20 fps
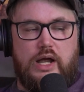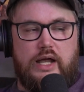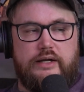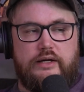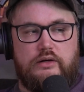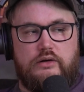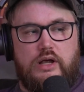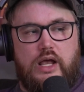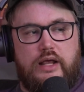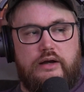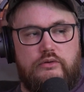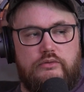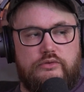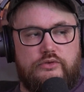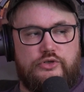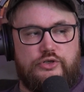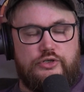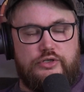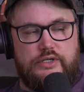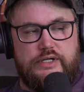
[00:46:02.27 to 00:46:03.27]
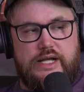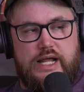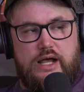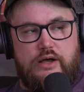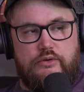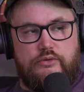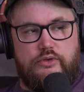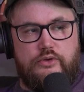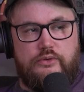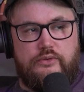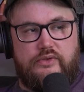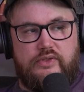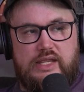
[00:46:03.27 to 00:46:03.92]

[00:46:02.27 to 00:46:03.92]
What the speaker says: I don't turn down those